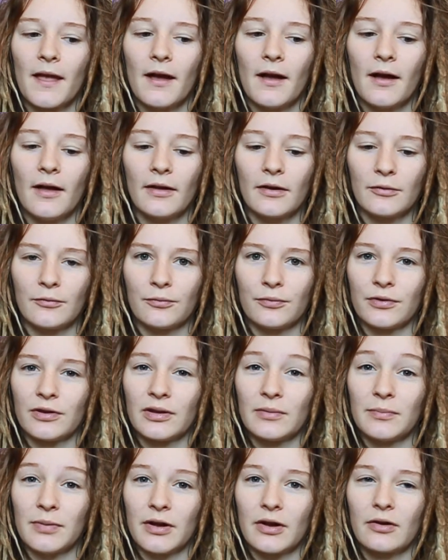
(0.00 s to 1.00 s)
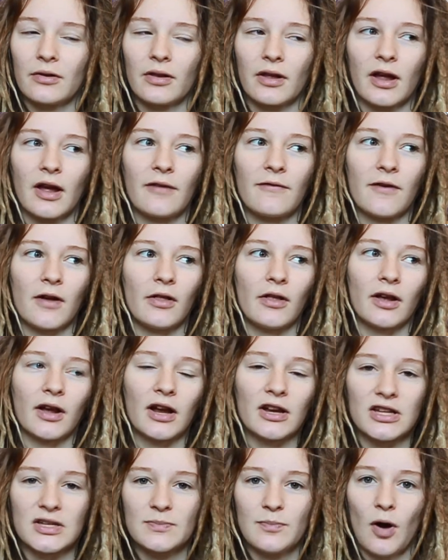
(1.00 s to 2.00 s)
like really bigger. Like I felt like I
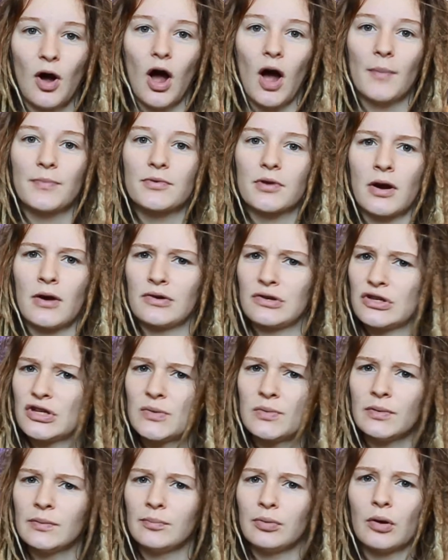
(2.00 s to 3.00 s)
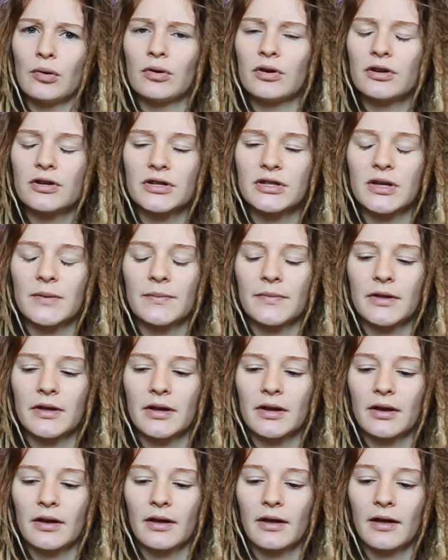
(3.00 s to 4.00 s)
just popped, or I was super bloated or
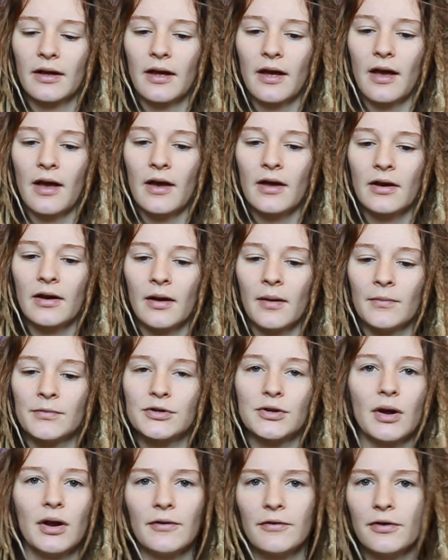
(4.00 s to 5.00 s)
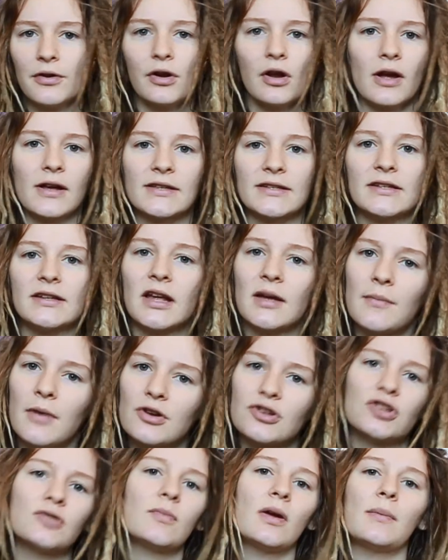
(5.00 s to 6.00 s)
something. And so out of curiosity, I
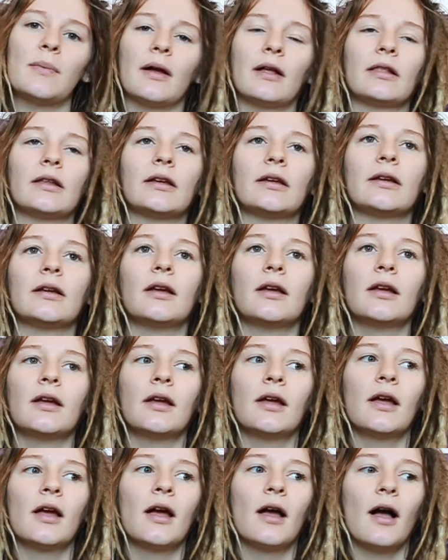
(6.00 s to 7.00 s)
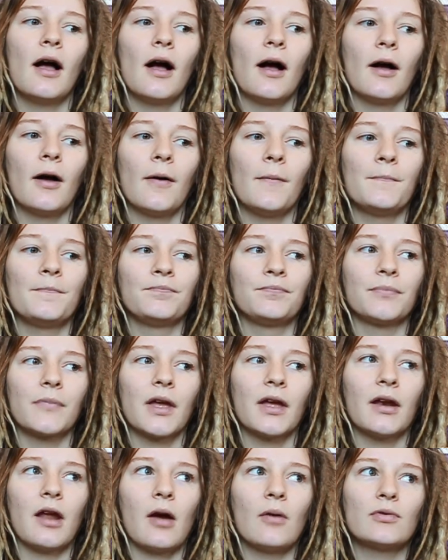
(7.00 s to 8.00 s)
measured my belly,
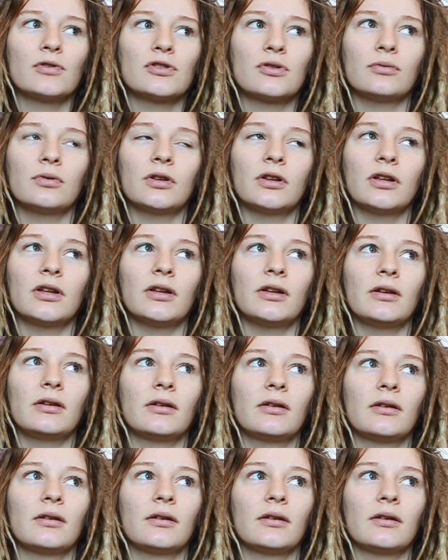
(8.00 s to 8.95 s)
and I was only